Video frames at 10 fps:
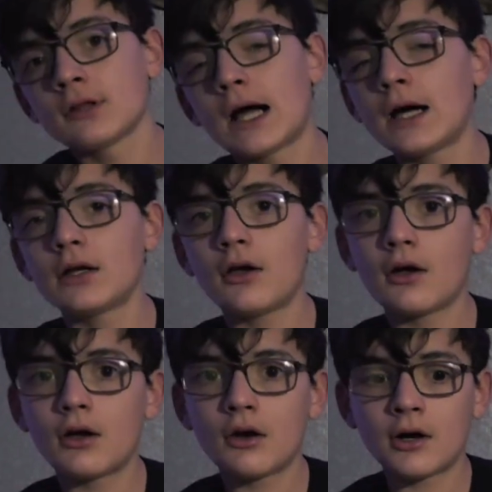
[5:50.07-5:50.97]
a lot
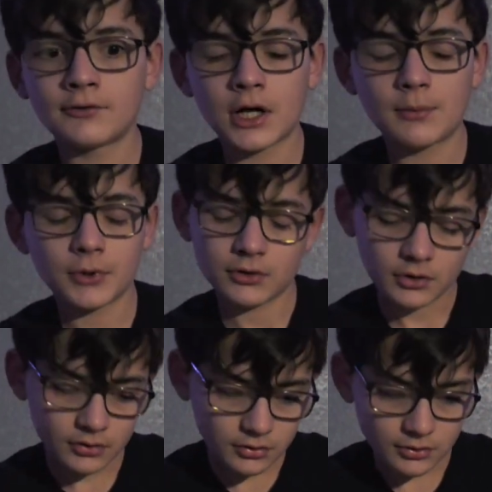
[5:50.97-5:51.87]
of copper.
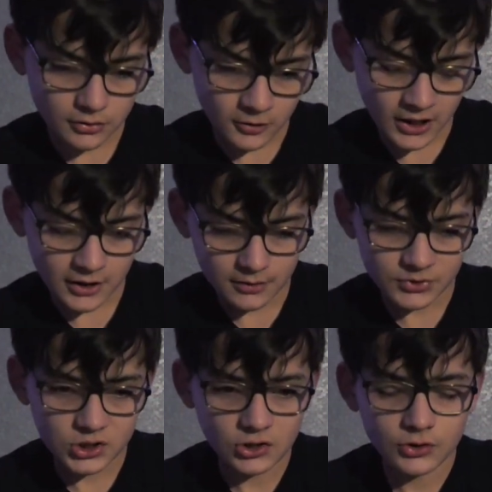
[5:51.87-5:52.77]
Okay, I'm
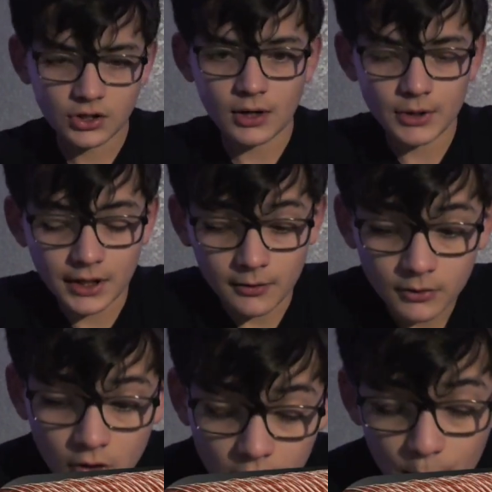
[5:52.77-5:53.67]
just telling you that right now.
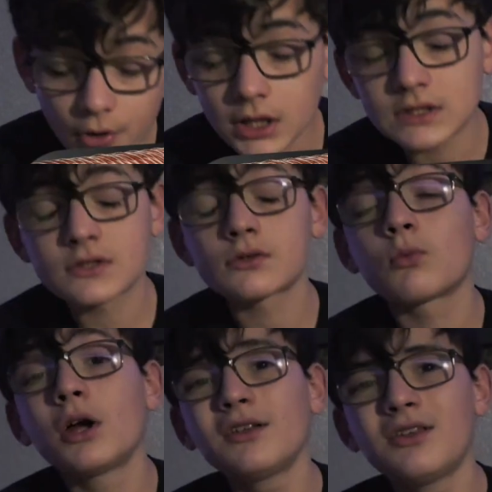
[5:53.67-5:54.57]
But
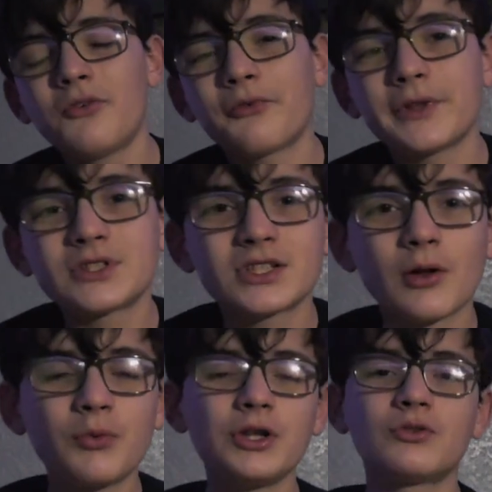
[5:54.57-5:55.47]
what if
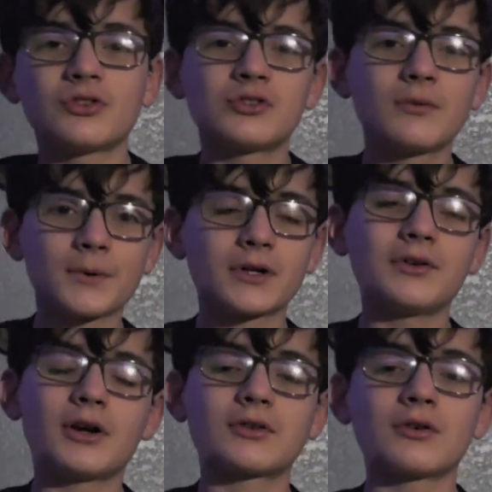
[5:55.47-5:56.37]
instead we use a
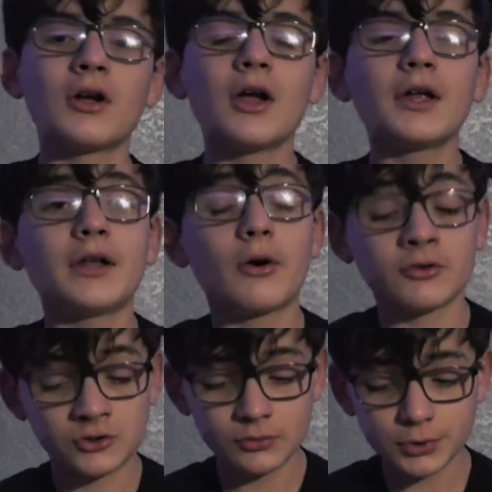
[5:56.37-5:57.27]
superconductor? Now, a
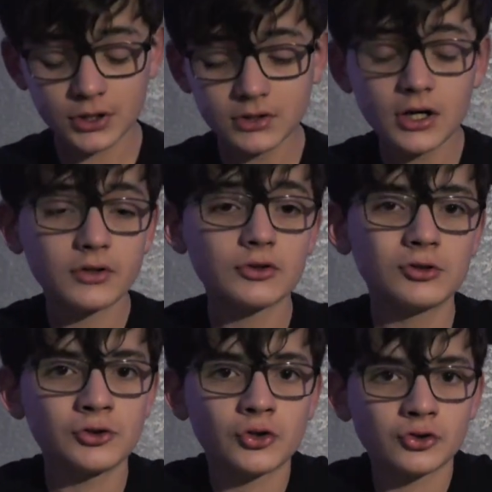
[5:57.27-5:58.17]

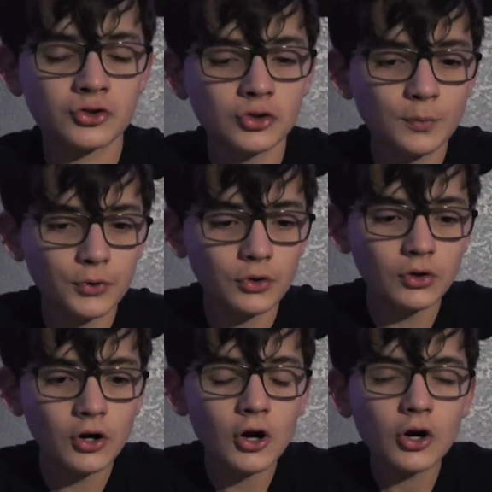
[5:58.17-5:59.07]
superconductor is a super